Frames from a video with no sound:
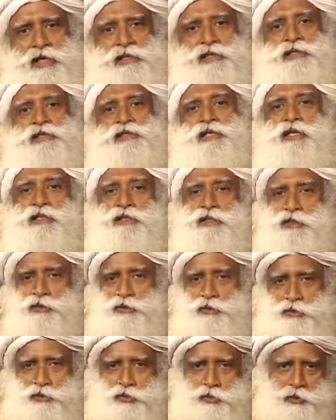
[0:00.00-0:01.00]
has
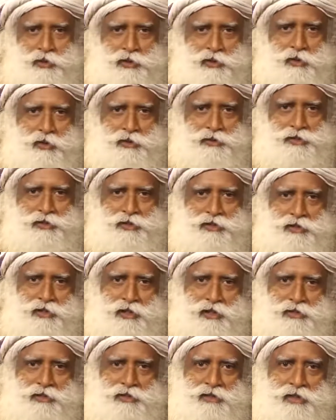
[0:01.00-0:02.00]
nothing to do with
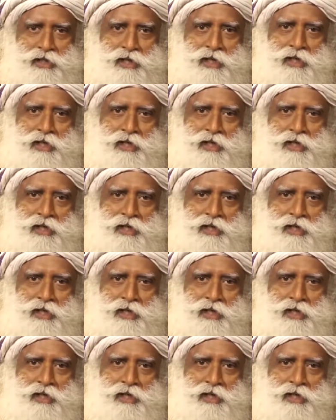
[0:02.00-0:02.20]
consciousness.